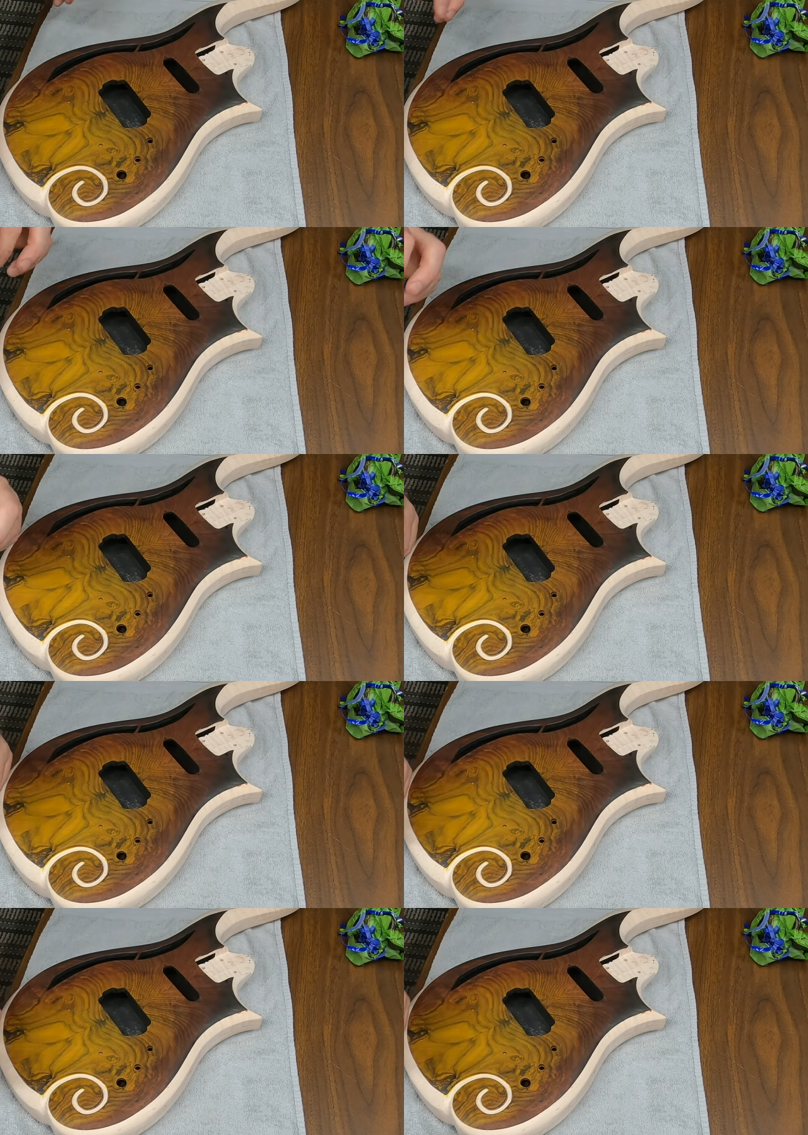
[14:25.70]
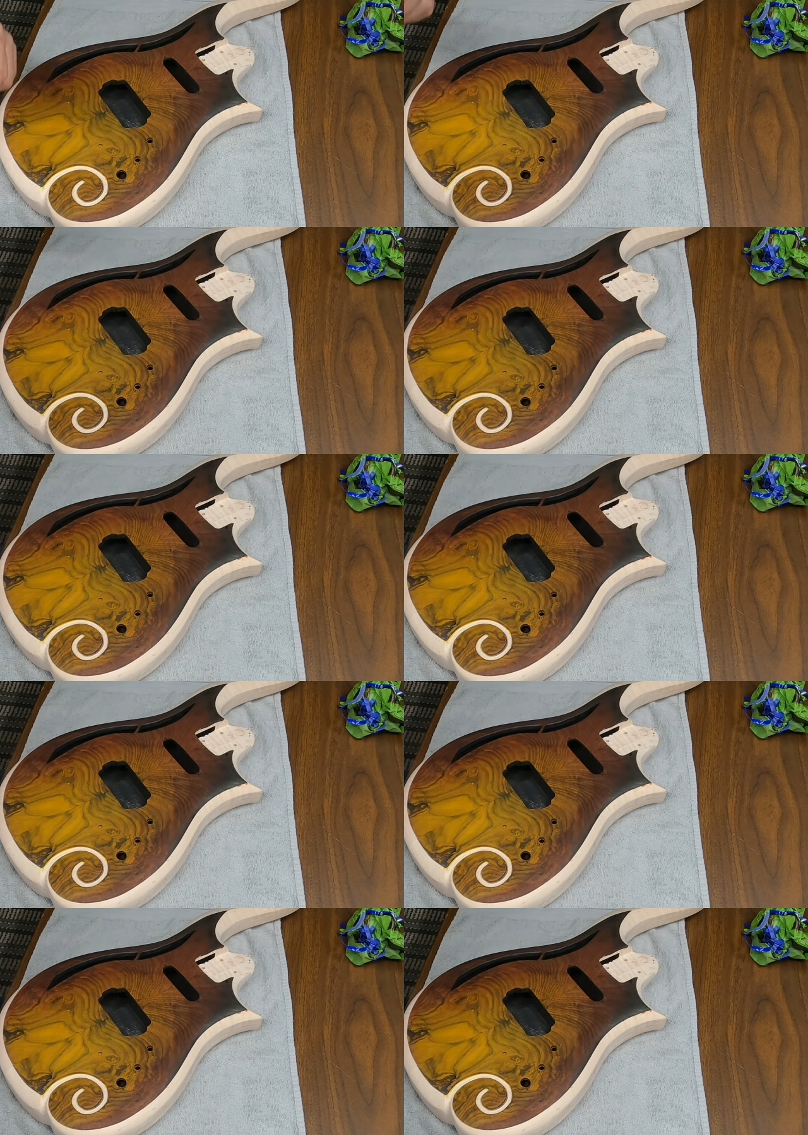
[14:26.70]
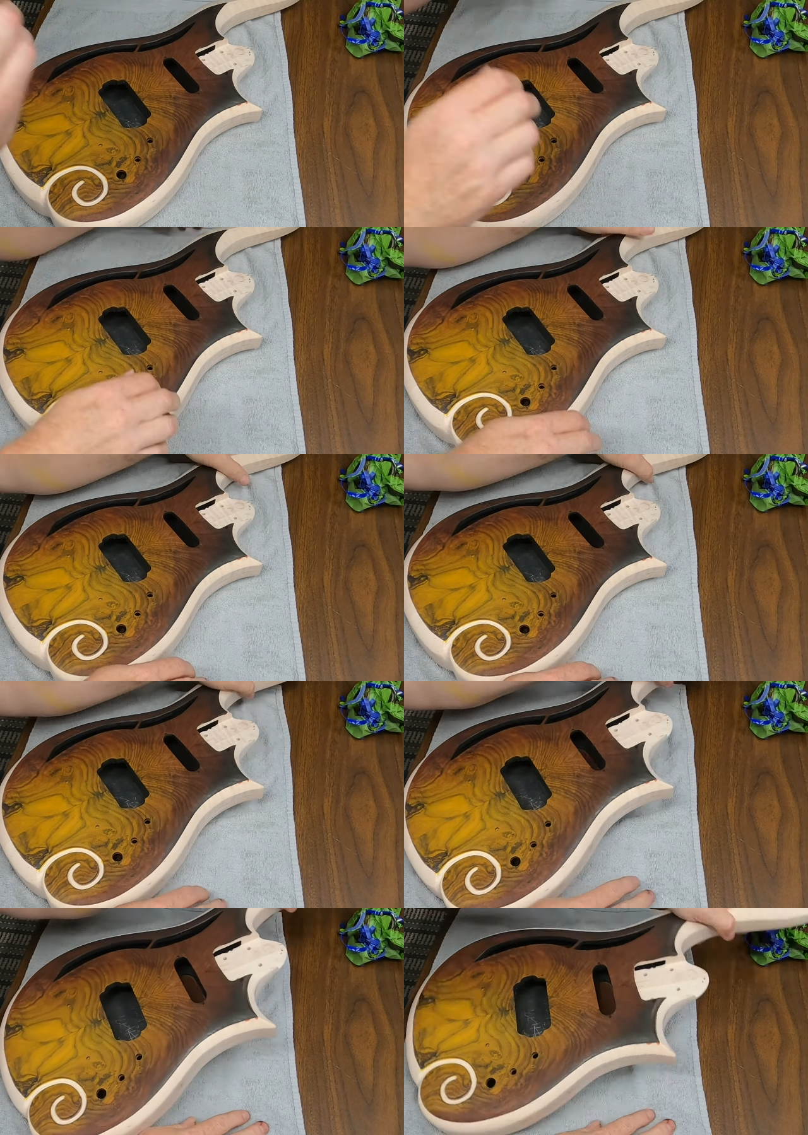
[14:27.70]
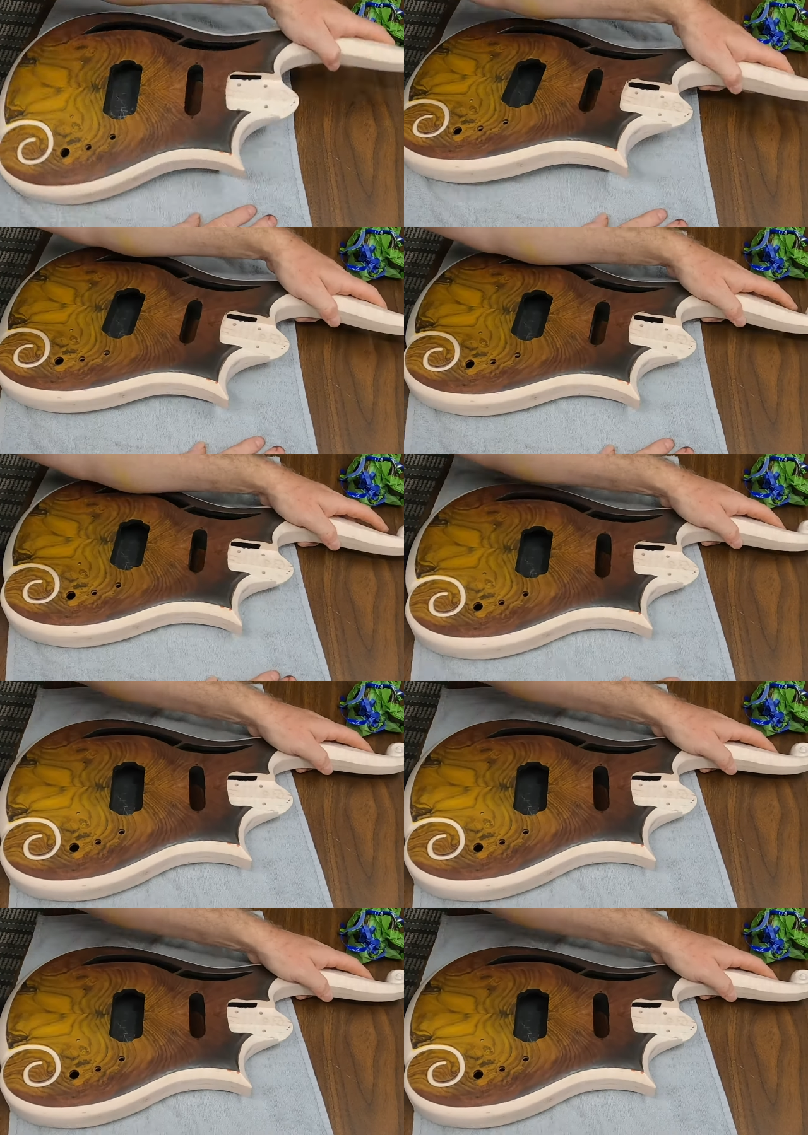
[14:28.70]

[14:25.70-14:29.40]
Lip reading: Nobody's mouth can be seen.